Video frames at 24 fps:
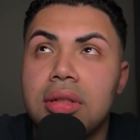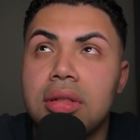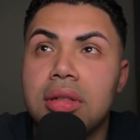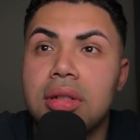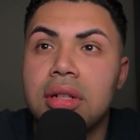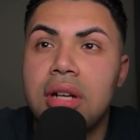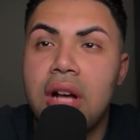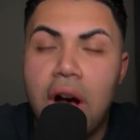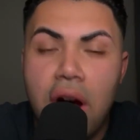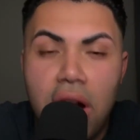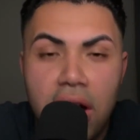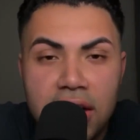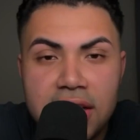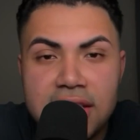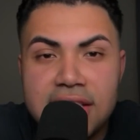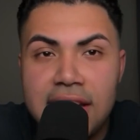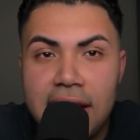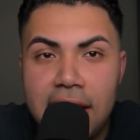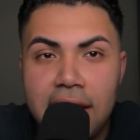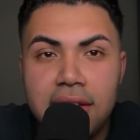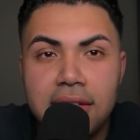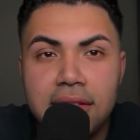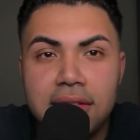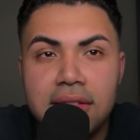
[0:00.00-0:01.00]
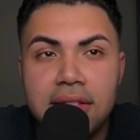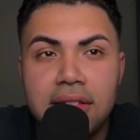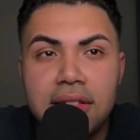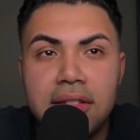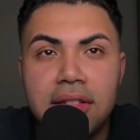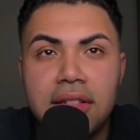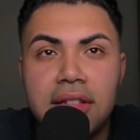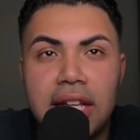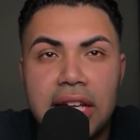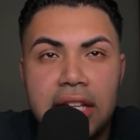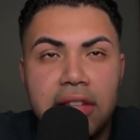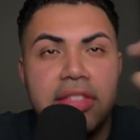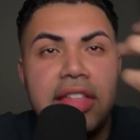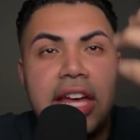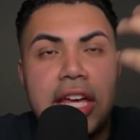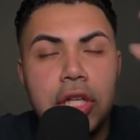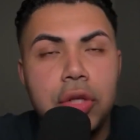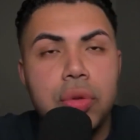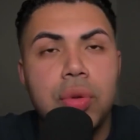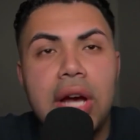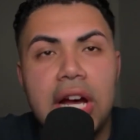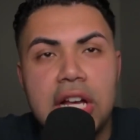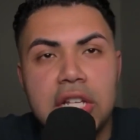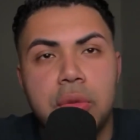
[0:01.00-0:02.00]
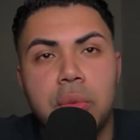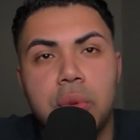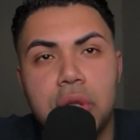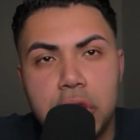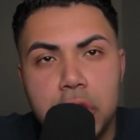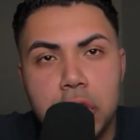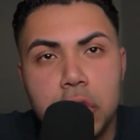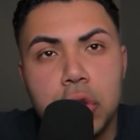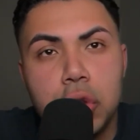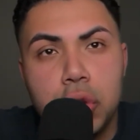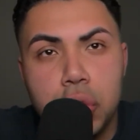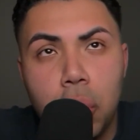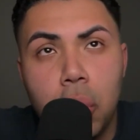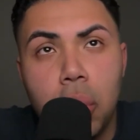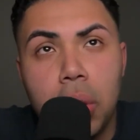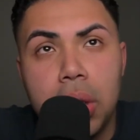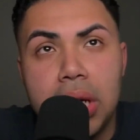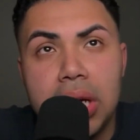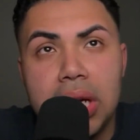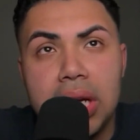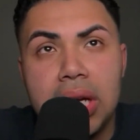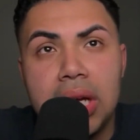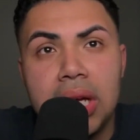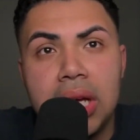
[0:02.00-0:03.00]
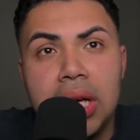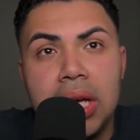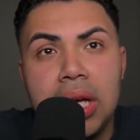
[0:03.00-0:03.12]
content like that you guys would enjoy